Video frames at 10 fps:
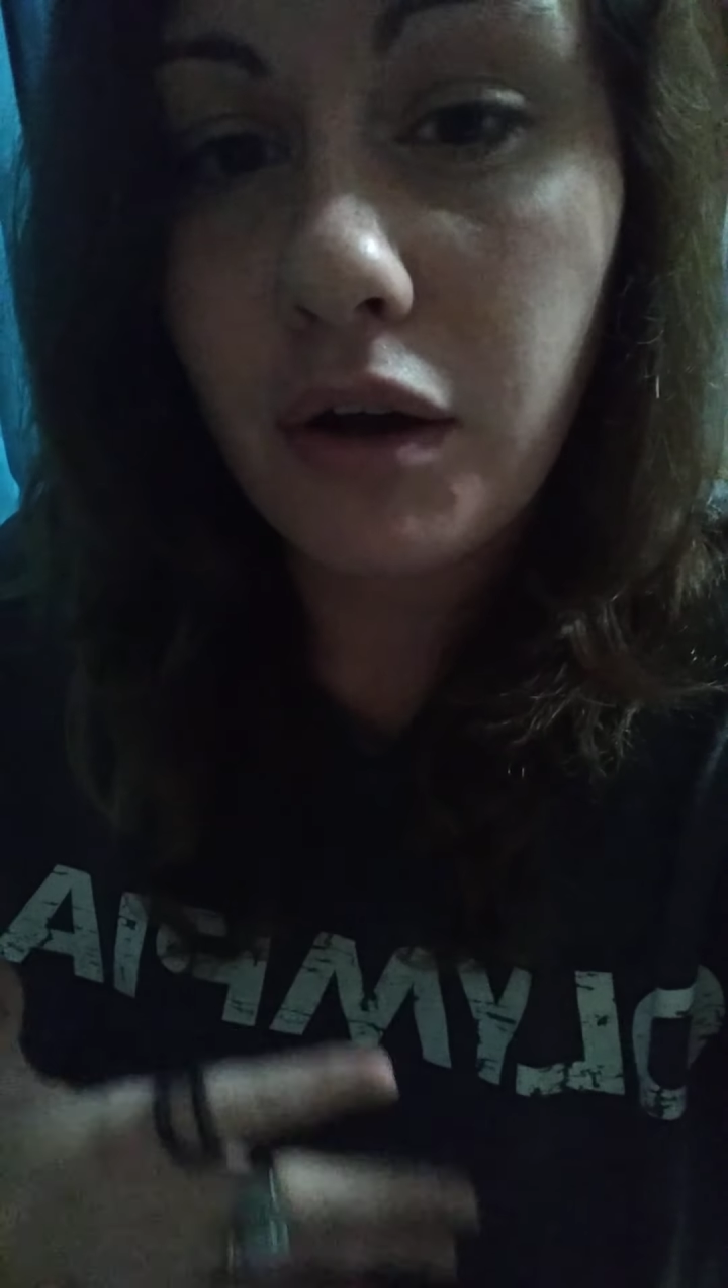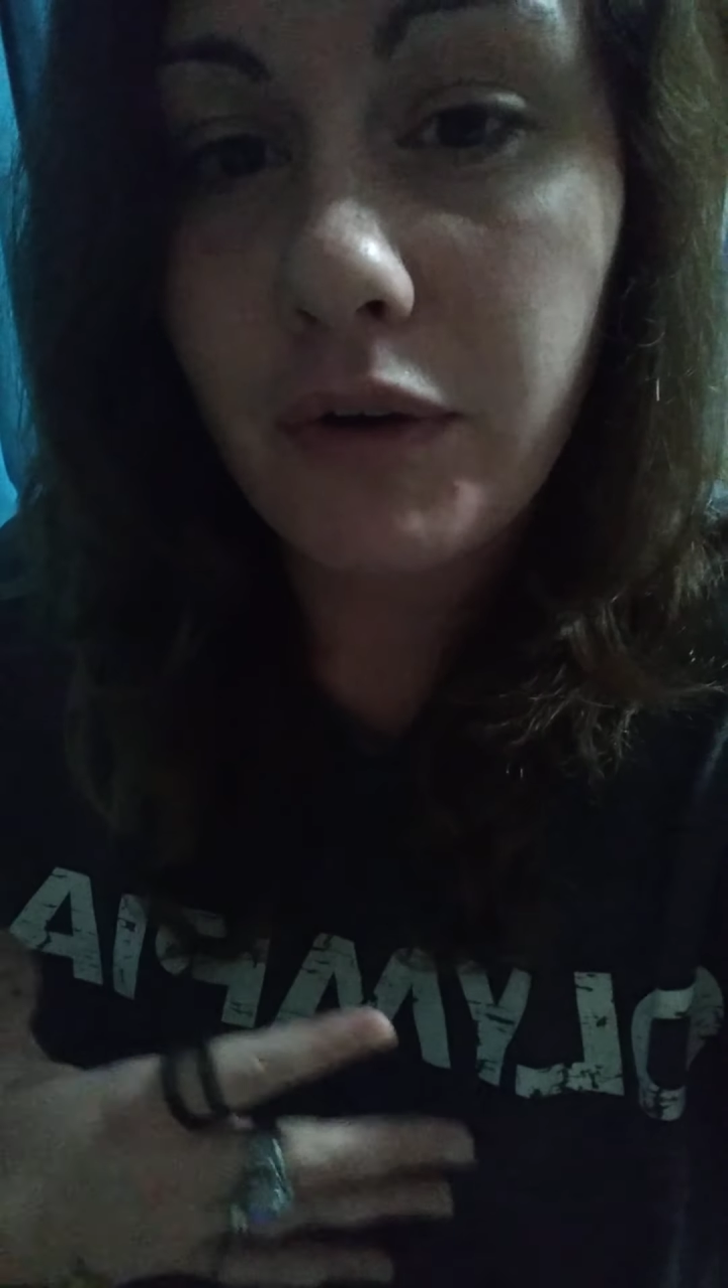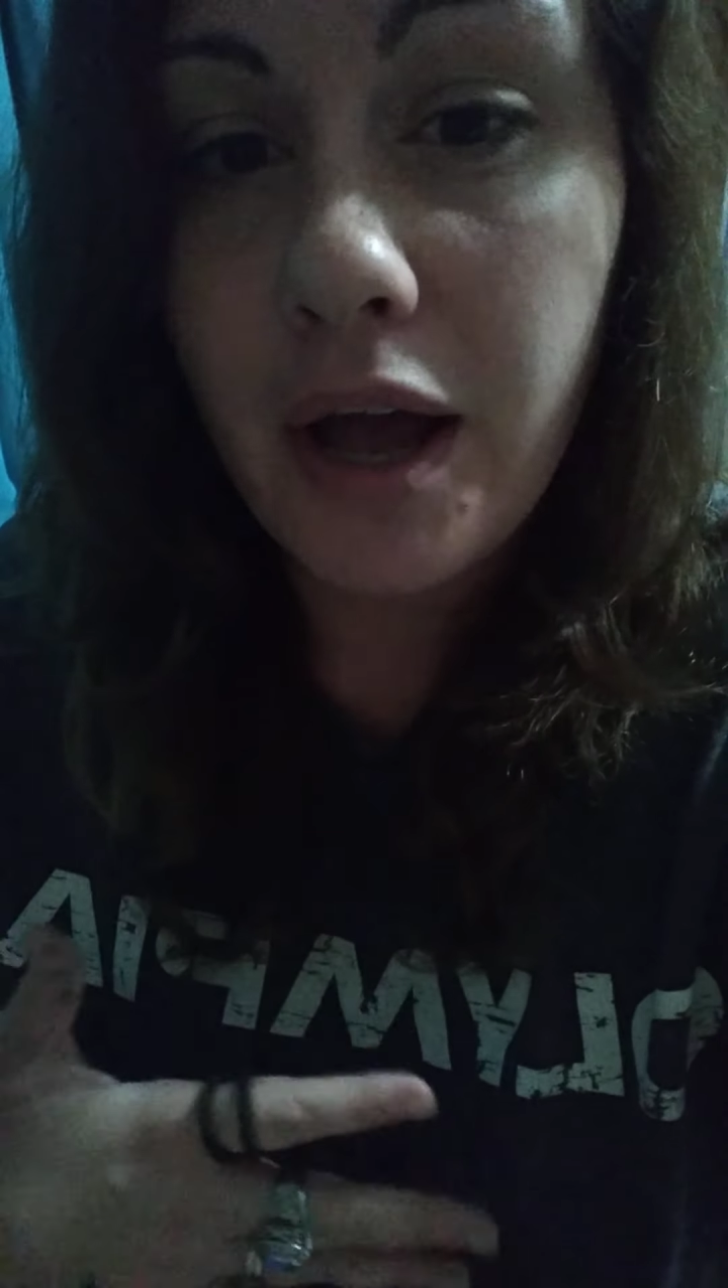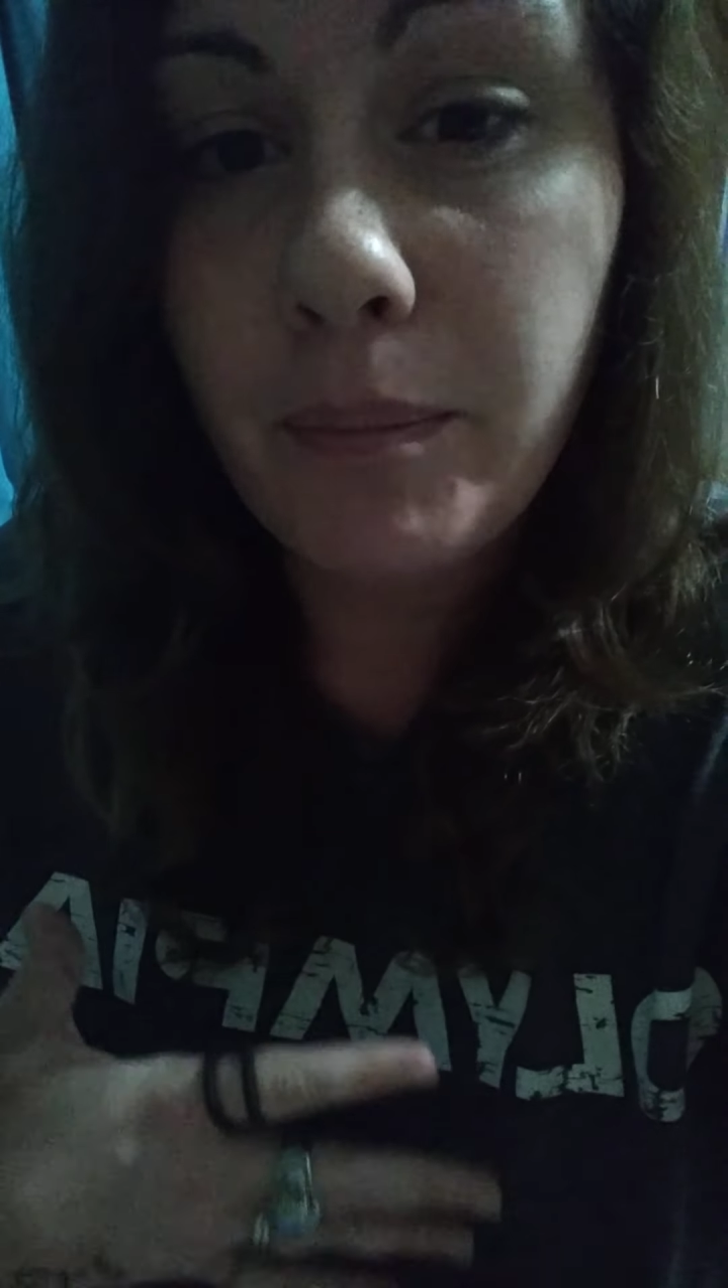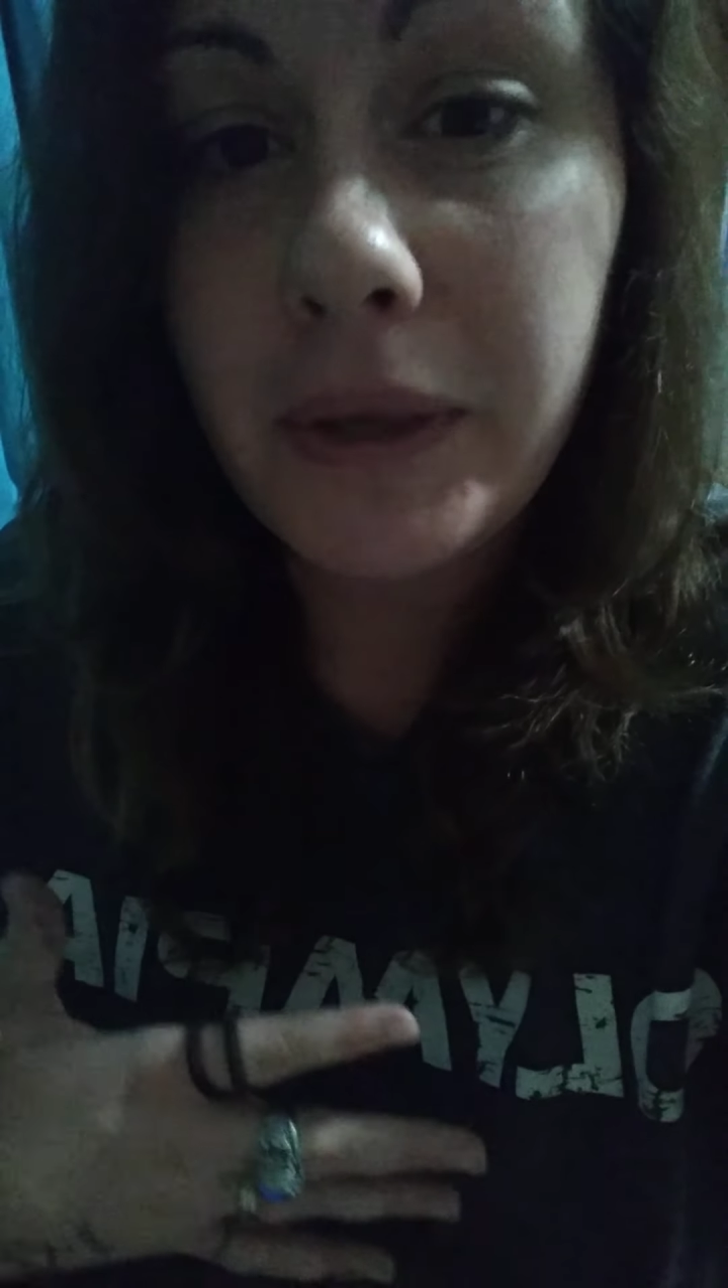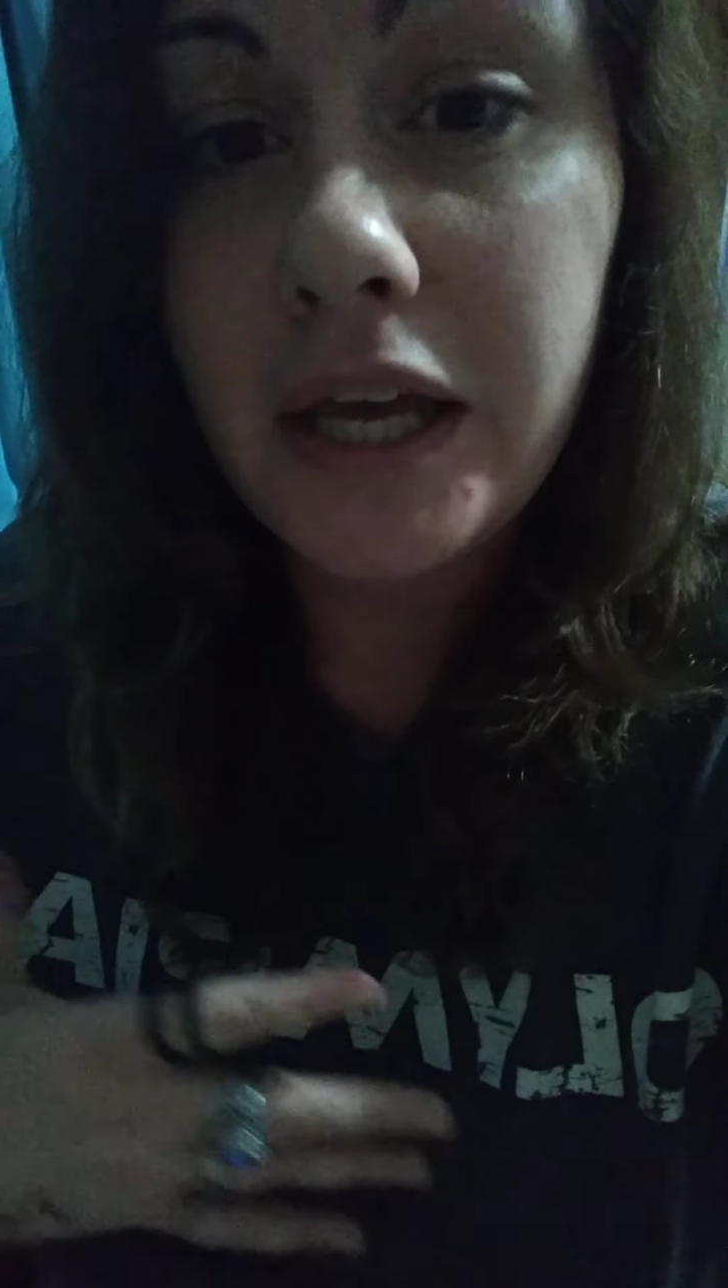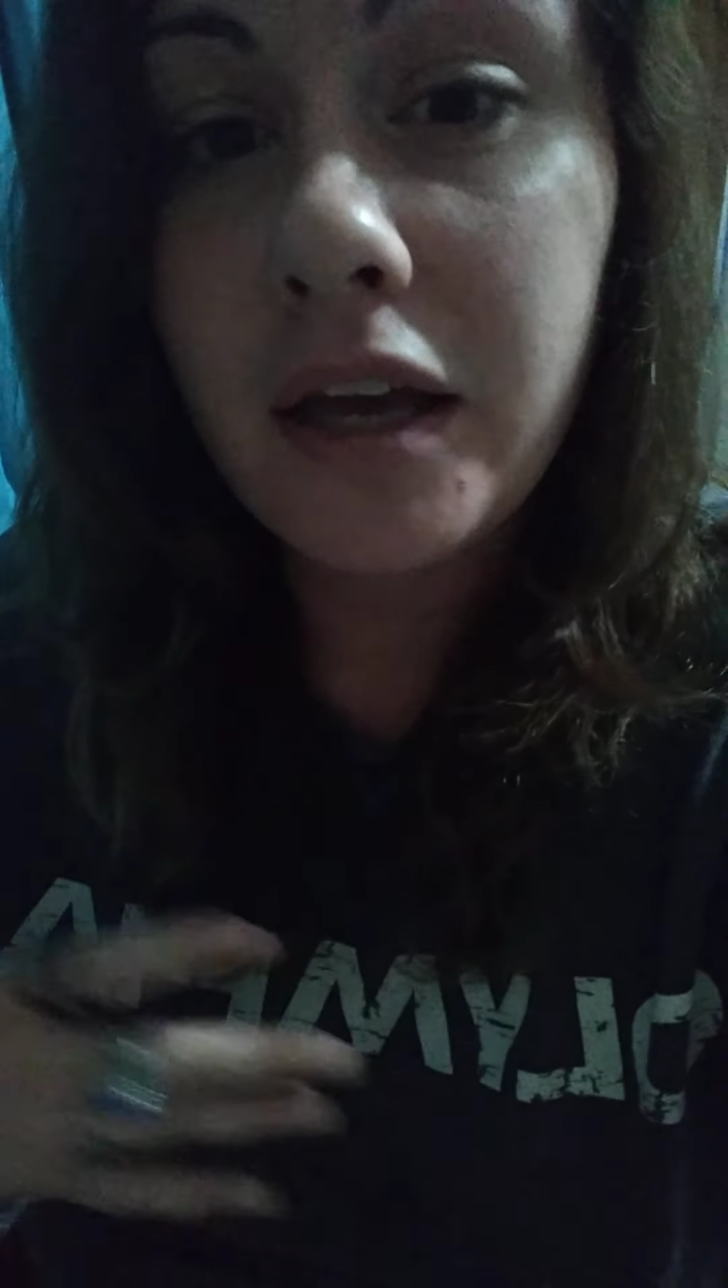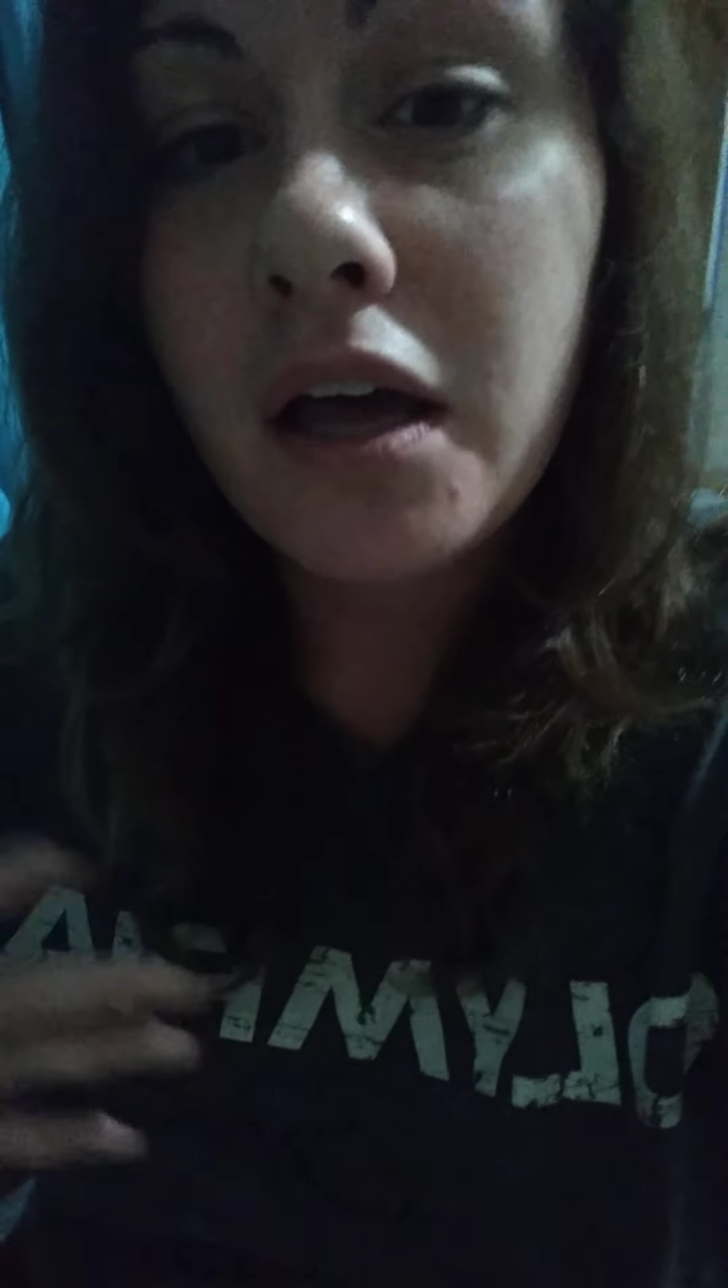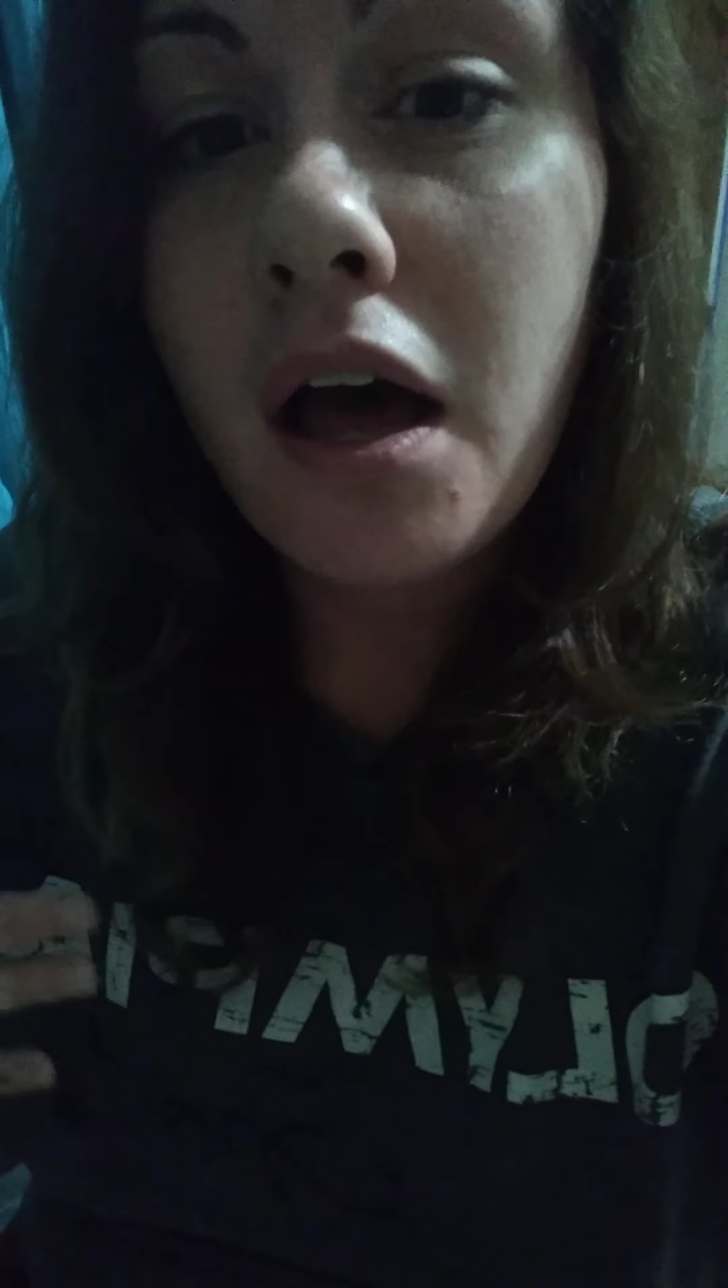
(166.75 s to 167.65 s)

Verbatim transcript: around me.